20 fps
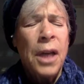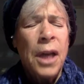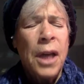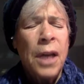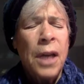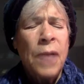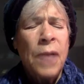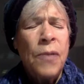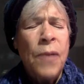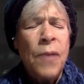
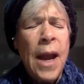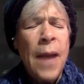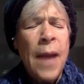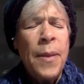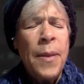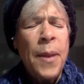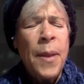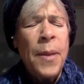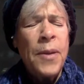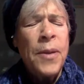And
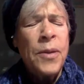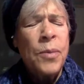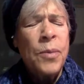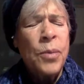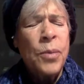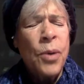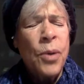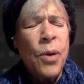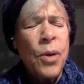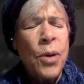grant that this
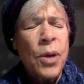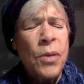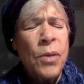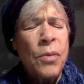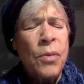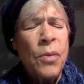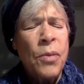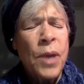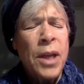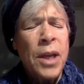
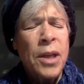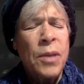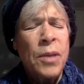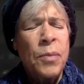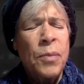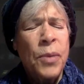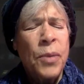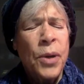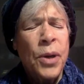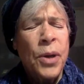broken-winged
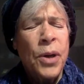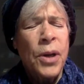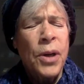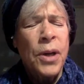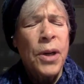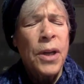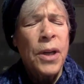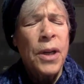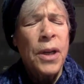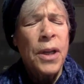bird
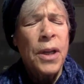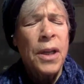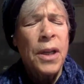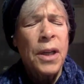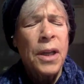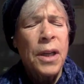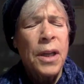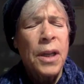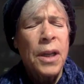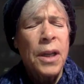
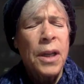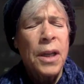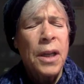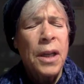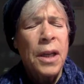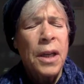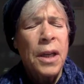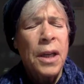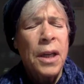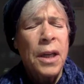
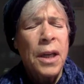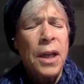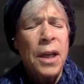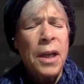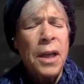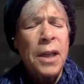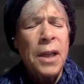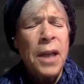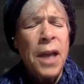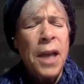
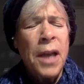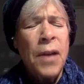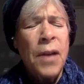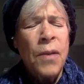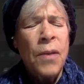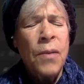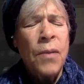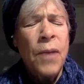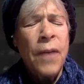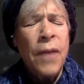attain a
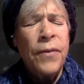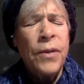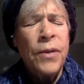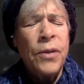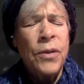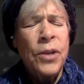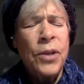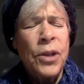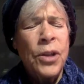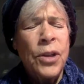
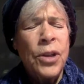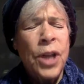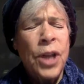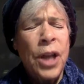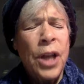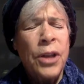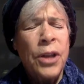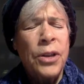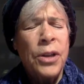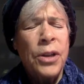refuge and
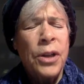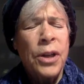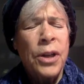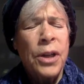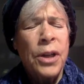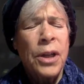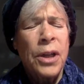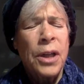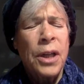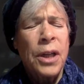shelter
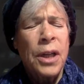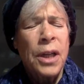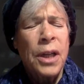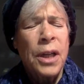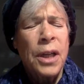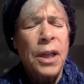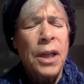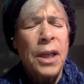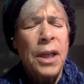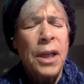
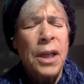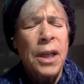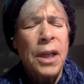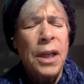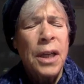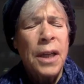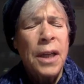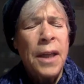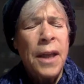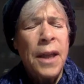
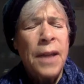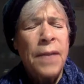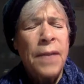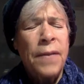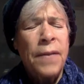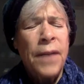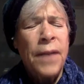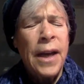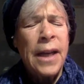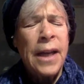in thy
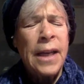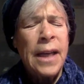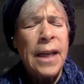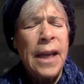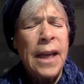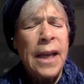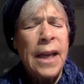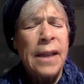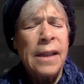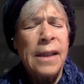divine
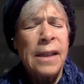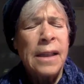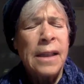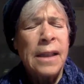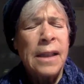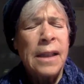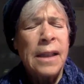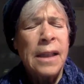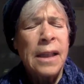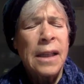
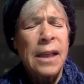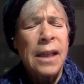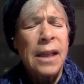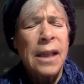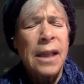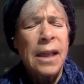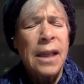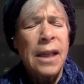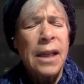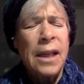nest
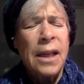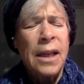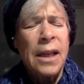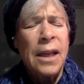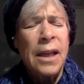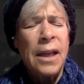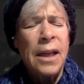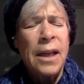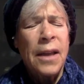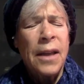
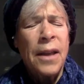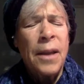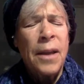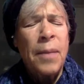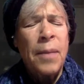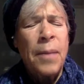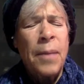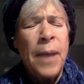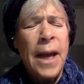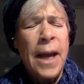that
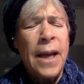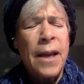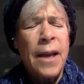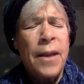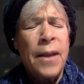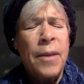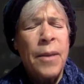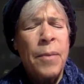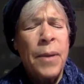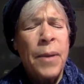
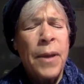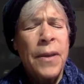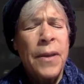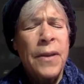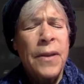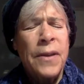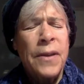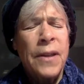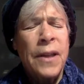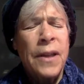abideth upon
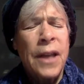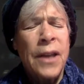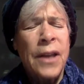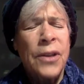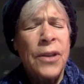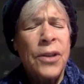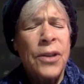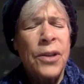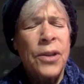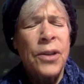the
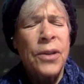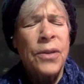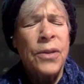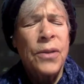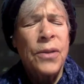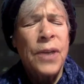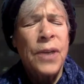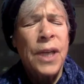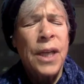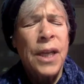celestial
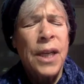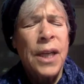tree.